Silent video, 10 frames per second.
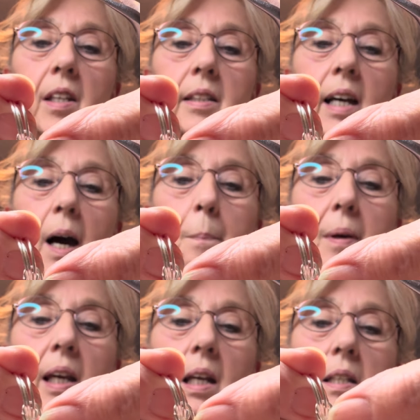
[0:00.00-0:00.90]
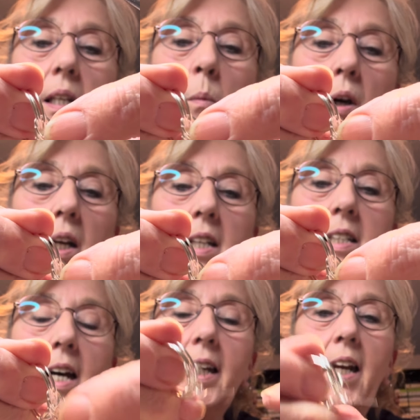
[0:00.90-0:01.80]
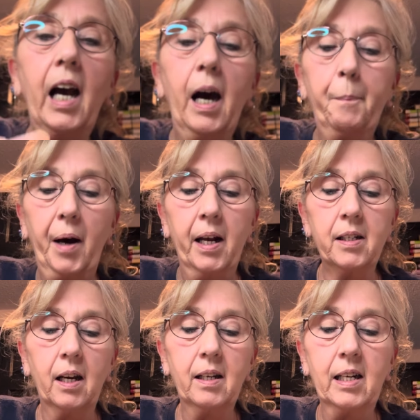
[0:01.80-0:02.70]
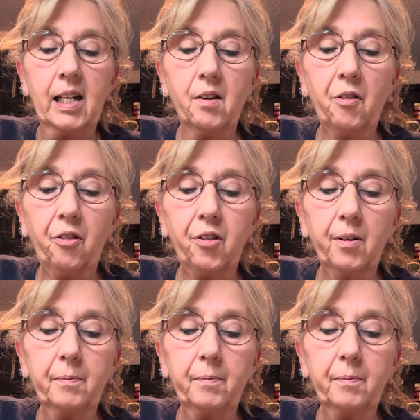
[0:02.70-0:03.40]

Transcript: cut piece and we're going to tuck it up underneath